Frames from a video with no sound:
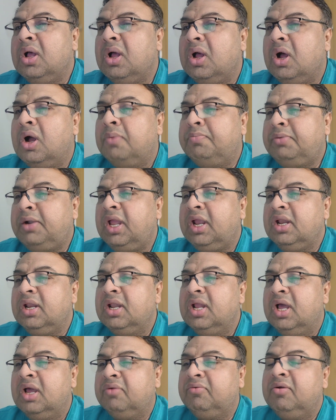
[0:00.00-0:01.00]
optic
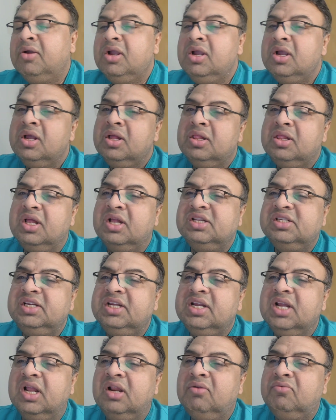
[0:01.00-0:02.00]
nerve
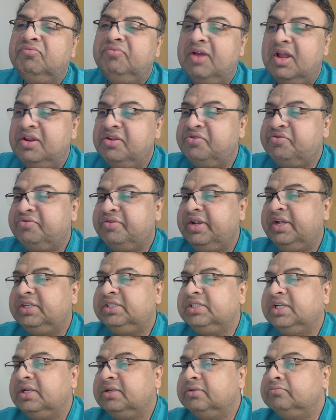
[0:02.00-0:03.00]
surgical
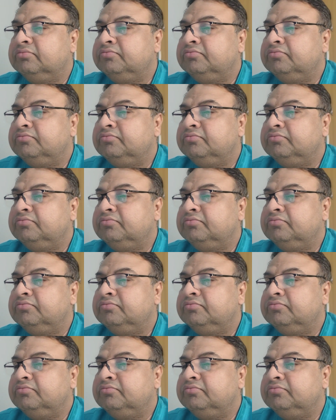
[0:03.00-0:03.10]
fenestration.